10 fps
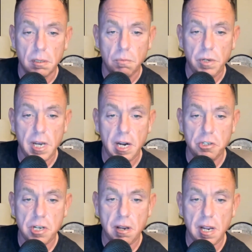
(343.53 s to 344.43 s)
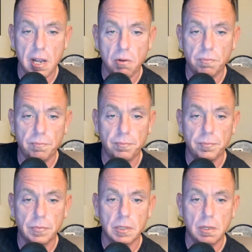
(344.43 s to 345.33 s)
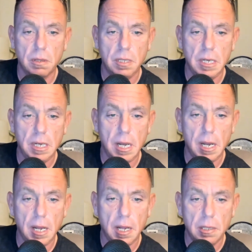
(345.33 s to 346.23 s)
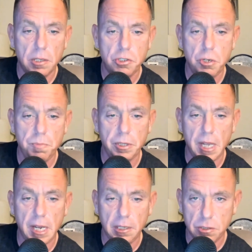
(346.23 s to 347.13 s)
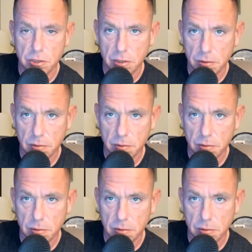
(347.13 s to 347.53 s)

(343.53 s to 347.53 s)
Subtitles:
we got a shout out. The super thanks